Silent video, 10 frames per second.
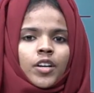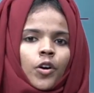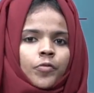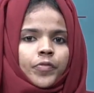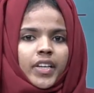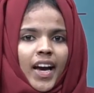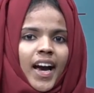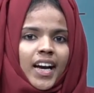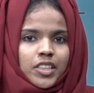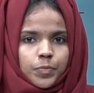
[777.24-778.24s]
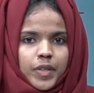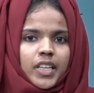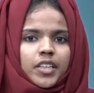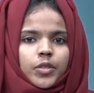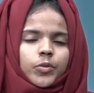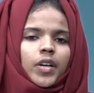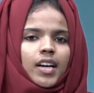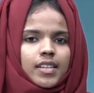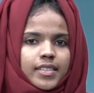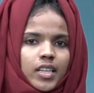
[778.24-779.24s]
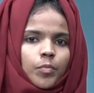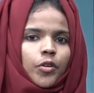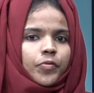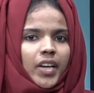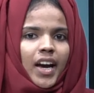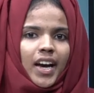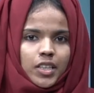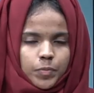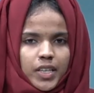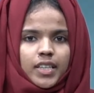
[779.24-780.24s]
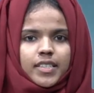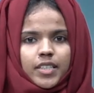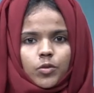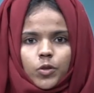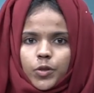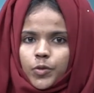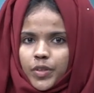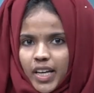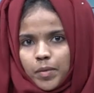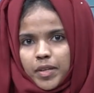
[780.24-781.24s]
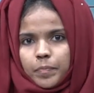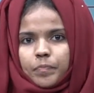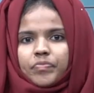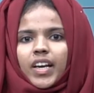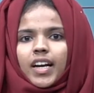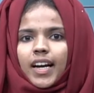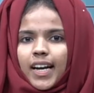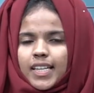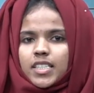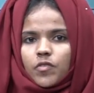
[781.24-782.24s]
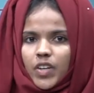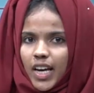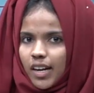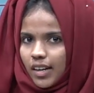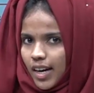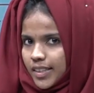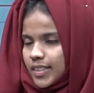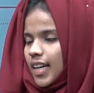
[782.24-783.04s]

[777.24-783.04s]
of A and B into LCM of A and B is equal to AB. Hence, we can write